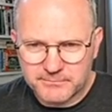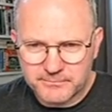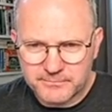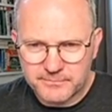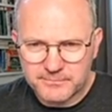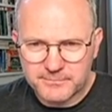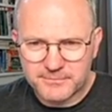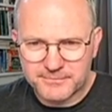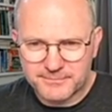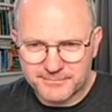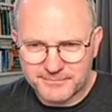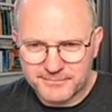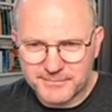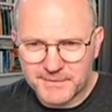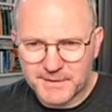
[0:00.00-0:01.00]

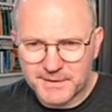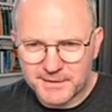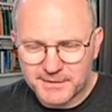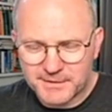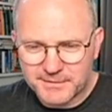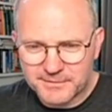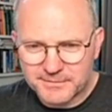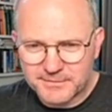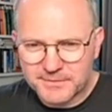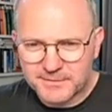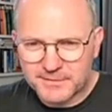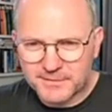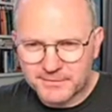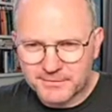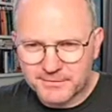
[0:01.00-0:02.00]

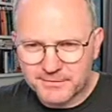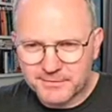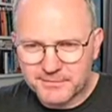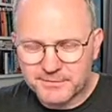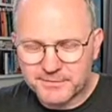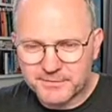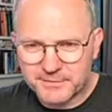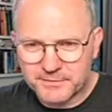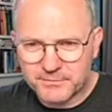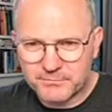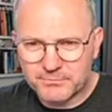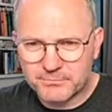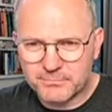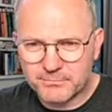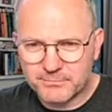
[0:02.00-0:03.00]

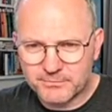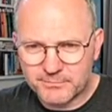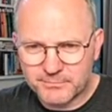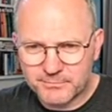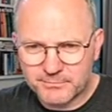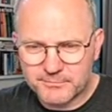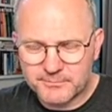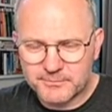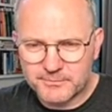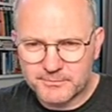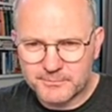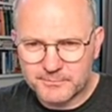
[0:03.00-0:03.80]
The person shown says nothing.